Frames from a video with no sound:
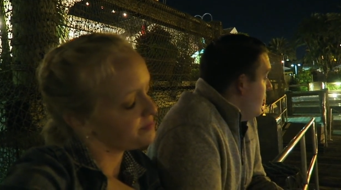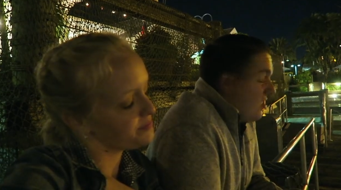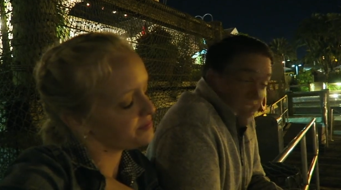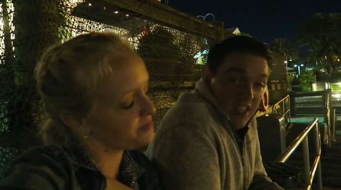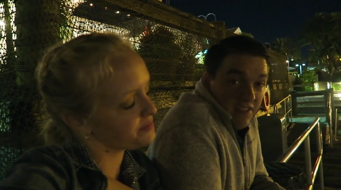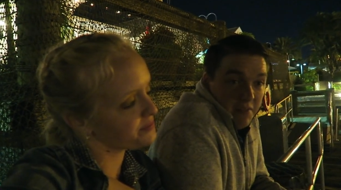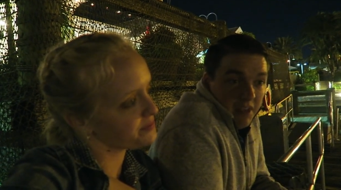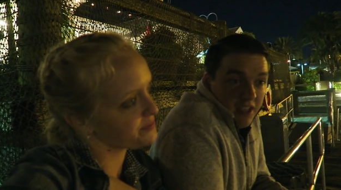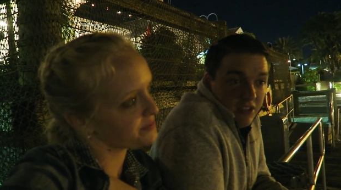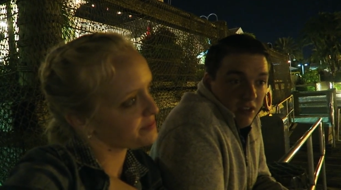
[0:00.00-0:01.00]
Speaker 1: You're leaving
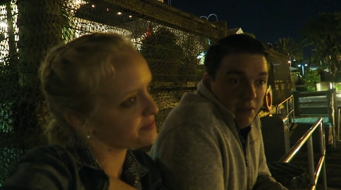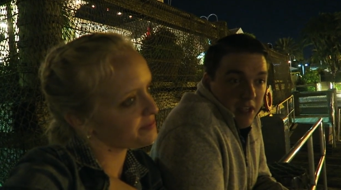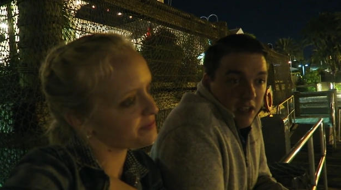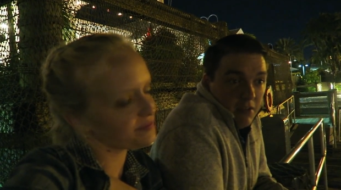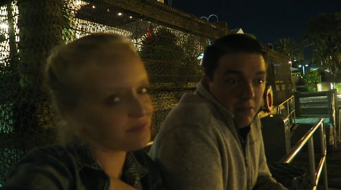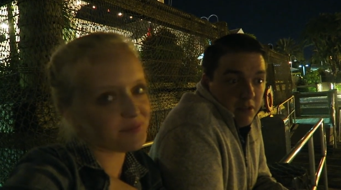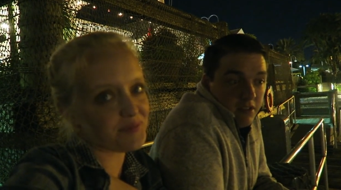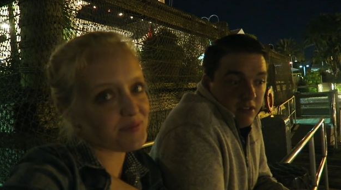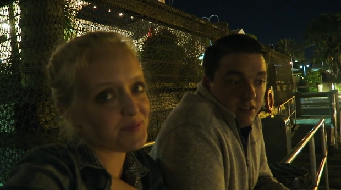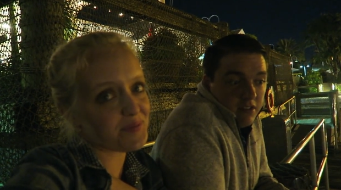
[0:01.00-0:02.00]
me, so it could be like a
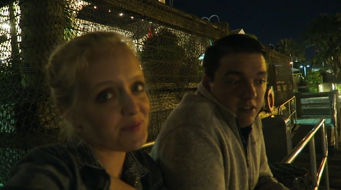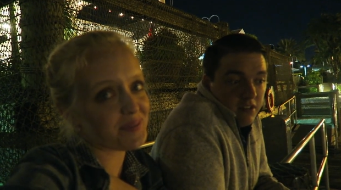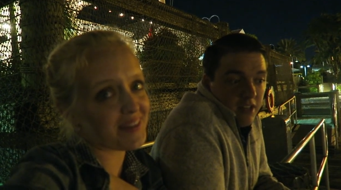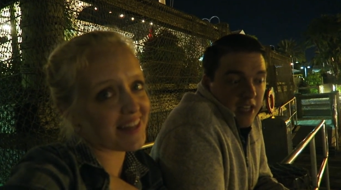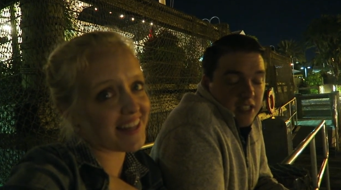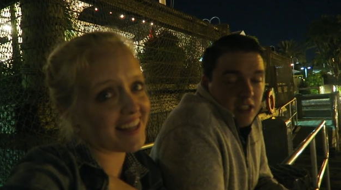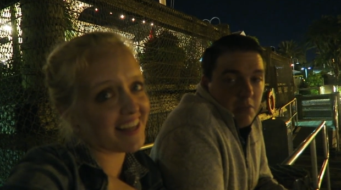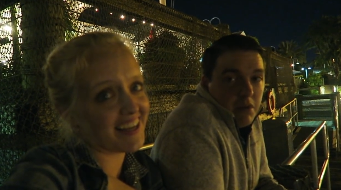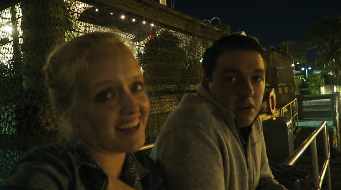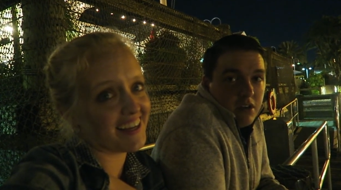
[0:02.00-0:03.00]
last
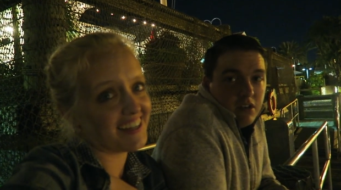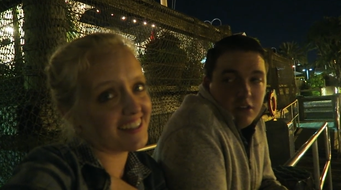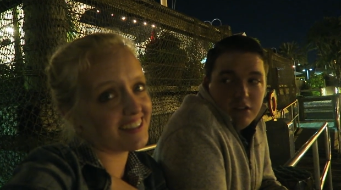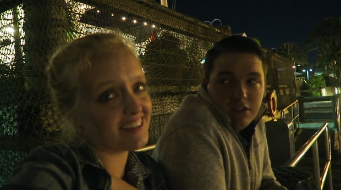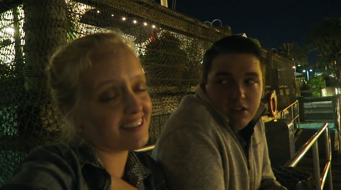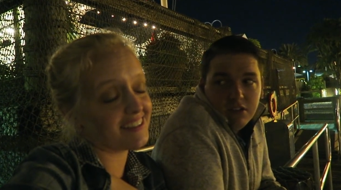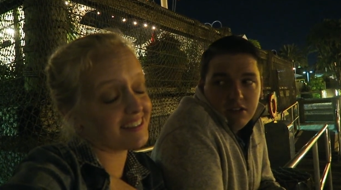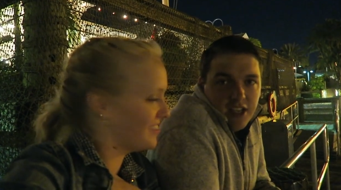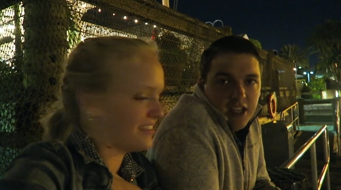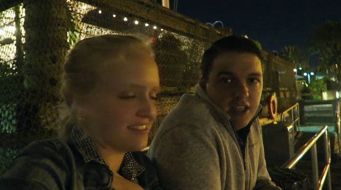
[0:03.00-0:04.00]
supper.
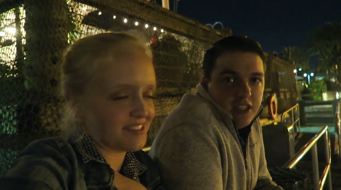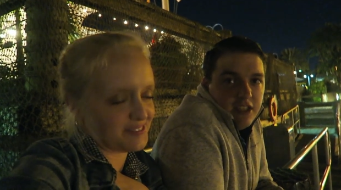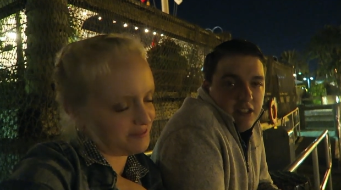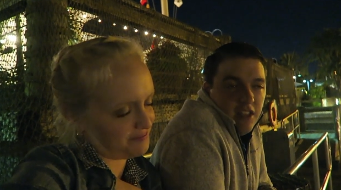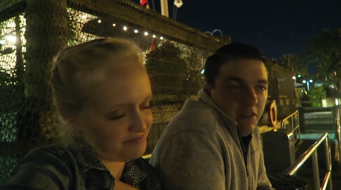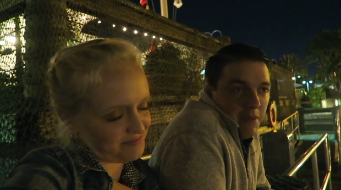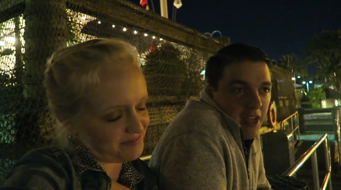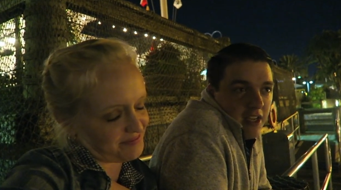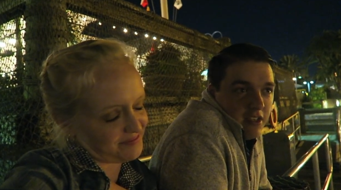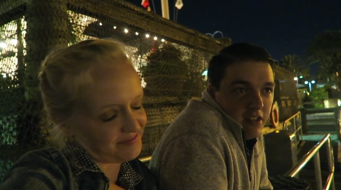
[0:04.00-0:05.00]
Sarah's leaving me
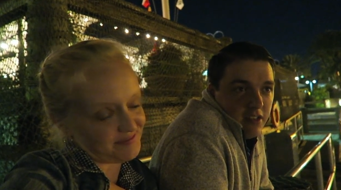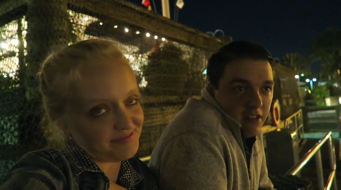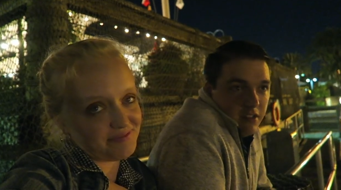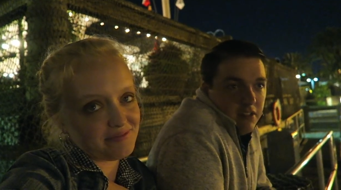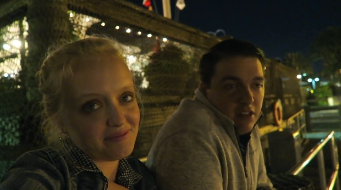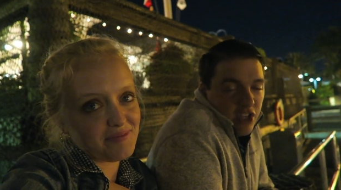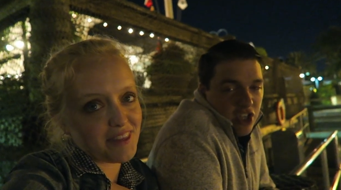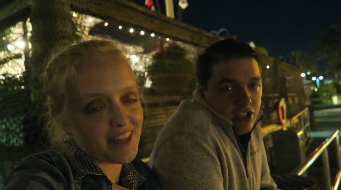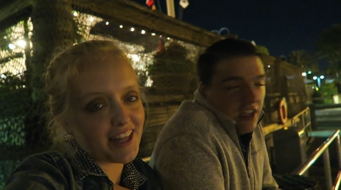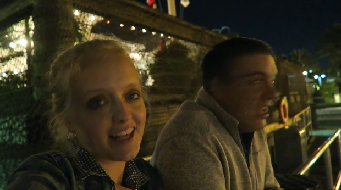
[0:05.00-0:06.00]
on
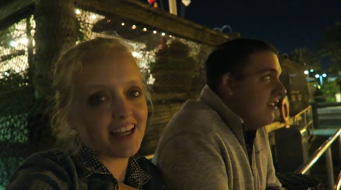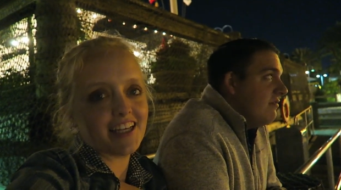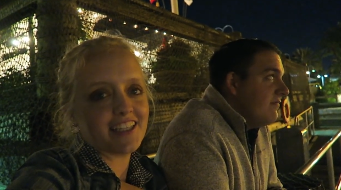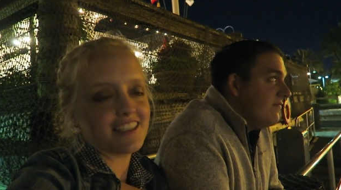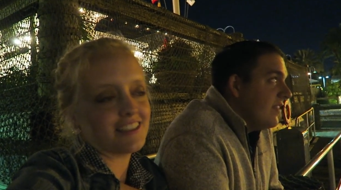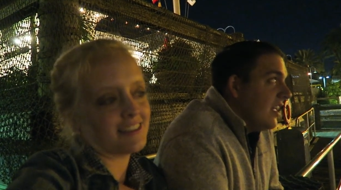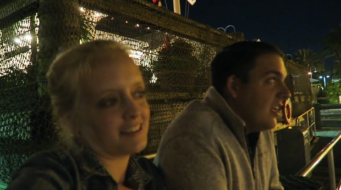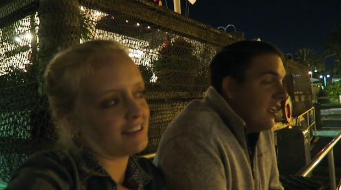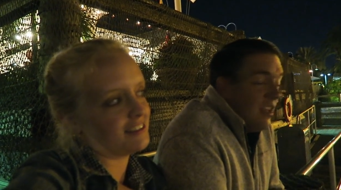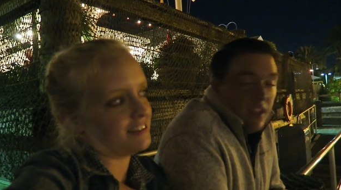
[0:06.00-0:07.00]
Thursday
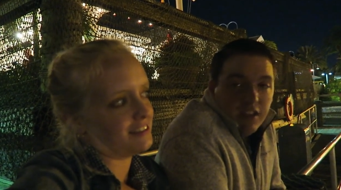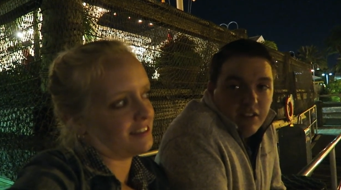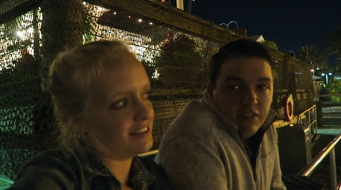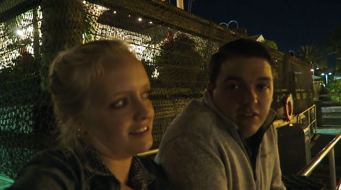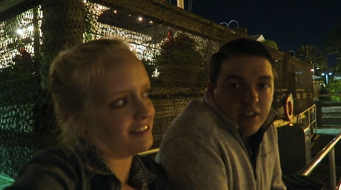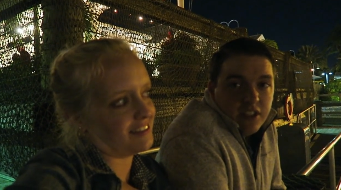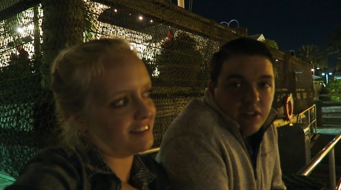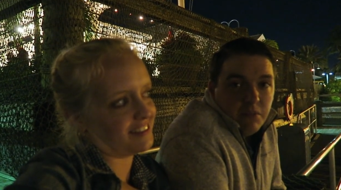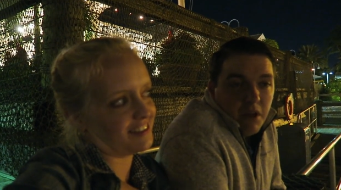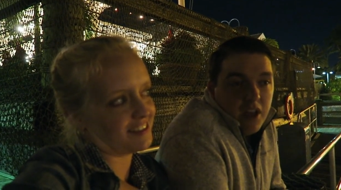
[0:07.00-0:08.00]

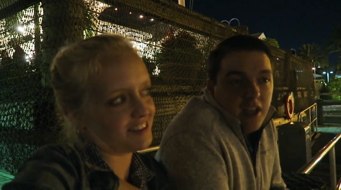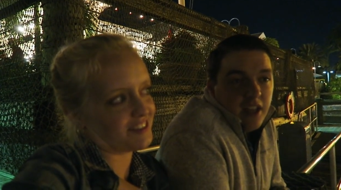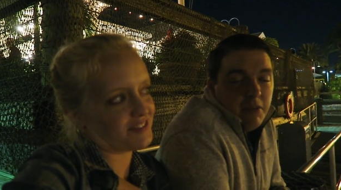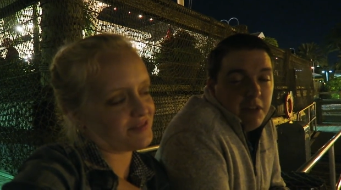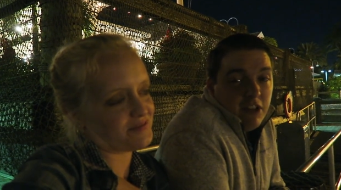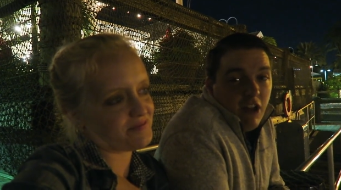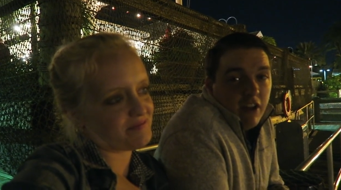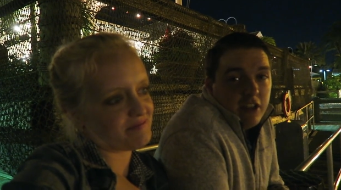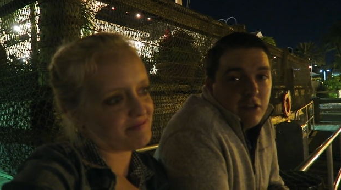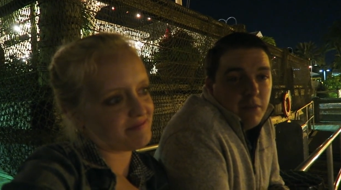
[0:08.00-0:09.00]
until Monday. that would be the
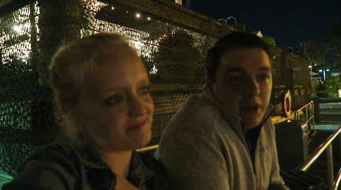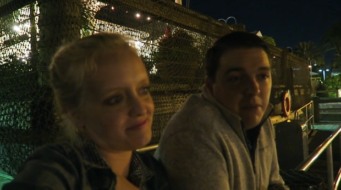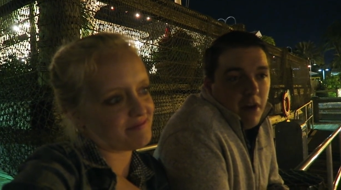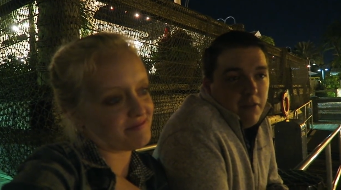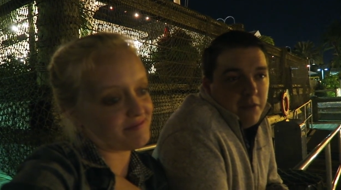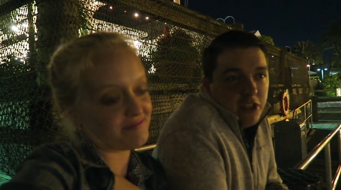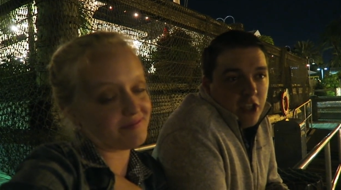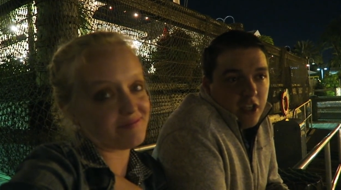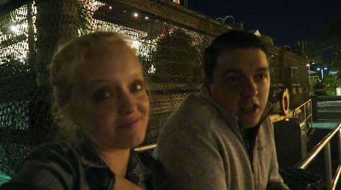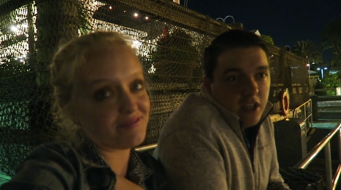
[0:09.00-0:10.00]
longest we've been apart from each
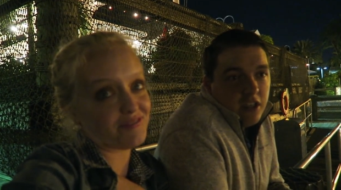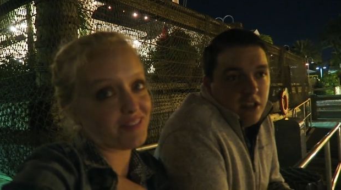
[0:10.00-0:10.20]
other